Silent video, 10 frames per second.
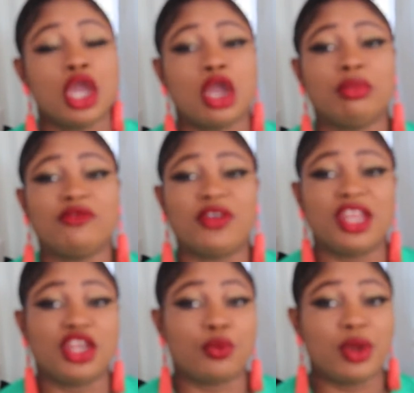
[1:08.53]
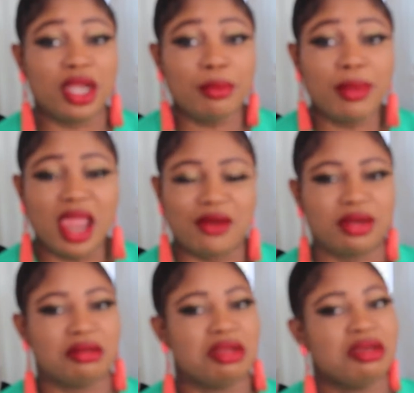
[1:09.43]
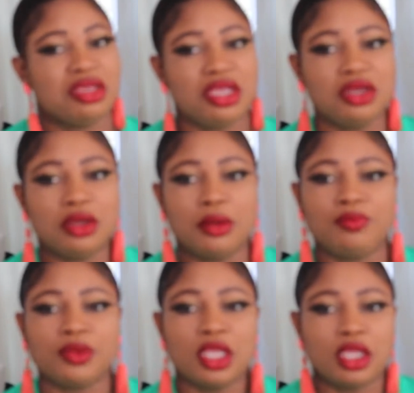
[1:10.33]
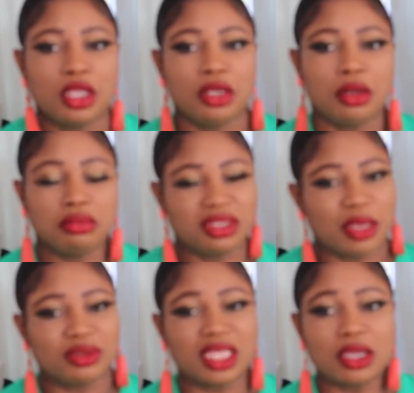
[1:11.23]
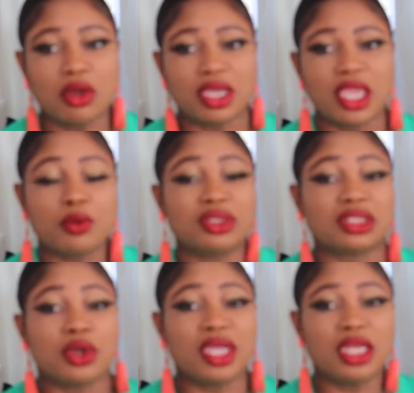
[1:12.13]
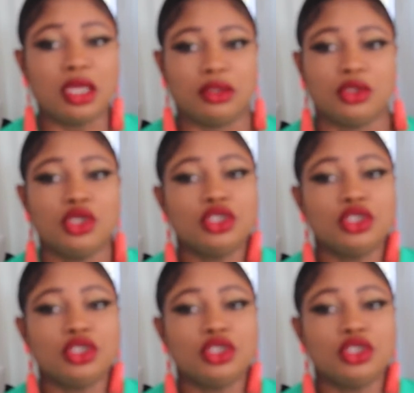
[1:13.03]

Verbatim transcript: Come to find out they weren't married, you know, you know. So I was like, okay, what's going on?